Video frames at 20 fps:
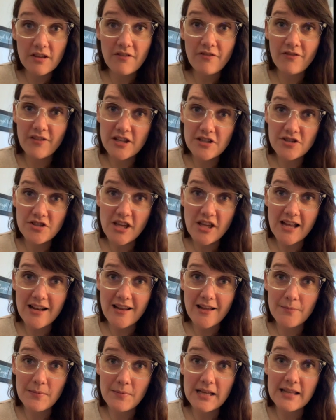finish that
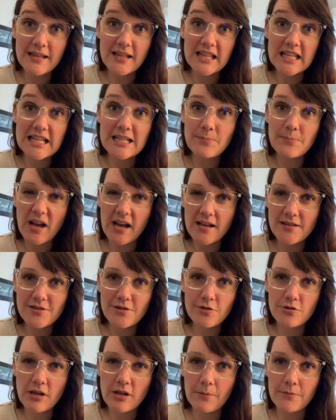up, and then these past
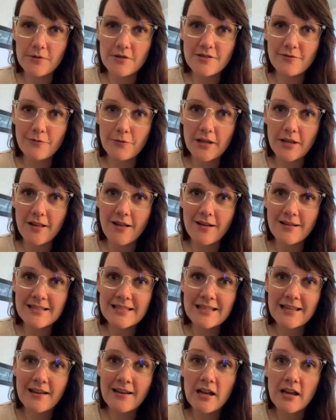2 chapters of Wheelocks.